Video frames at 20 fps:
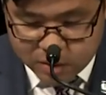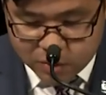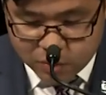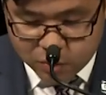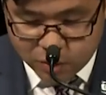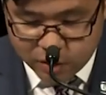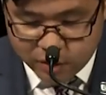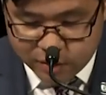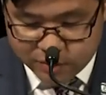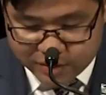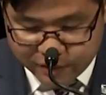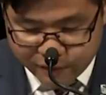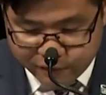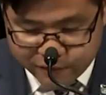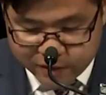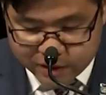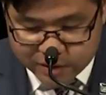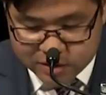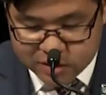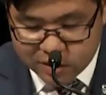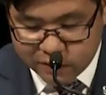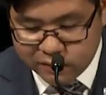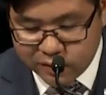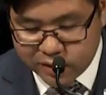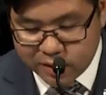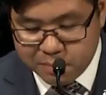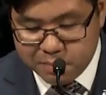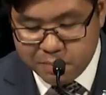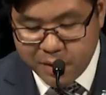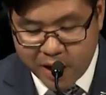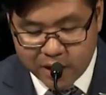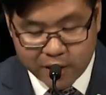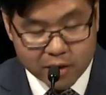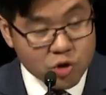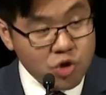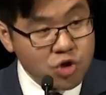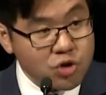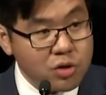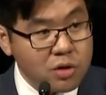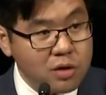were definitively
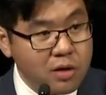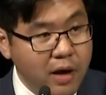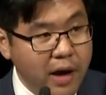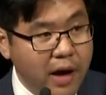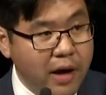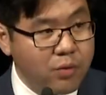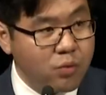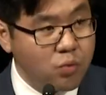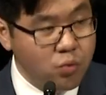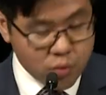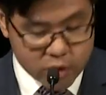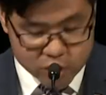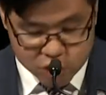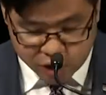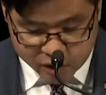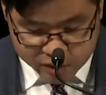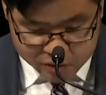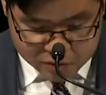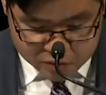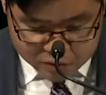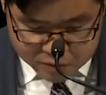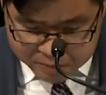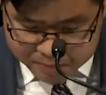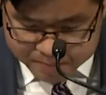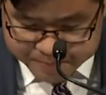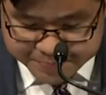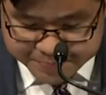banished and rejected.